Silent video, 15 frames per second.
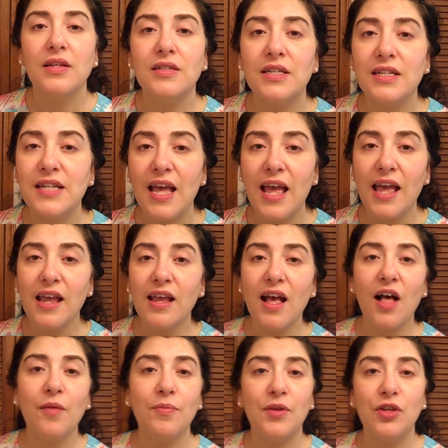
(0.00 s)
Today
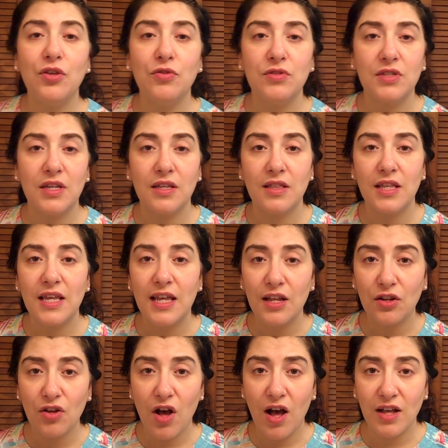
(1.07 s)
I'll be using the
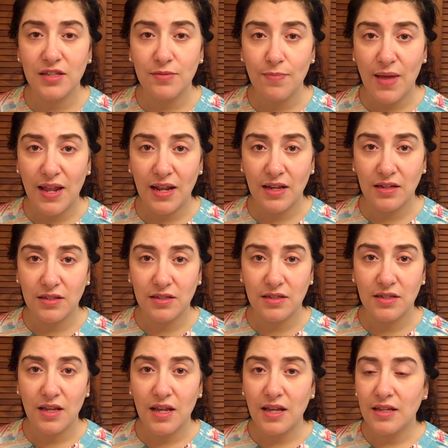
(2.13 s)
IT Cosmetics